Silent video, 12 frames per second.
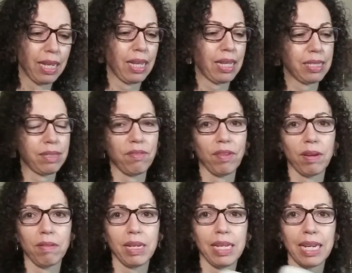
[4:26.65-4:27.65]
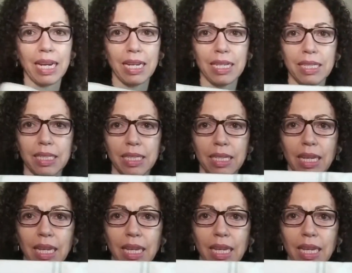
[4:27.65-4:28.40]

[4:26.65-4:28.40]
It's a very nice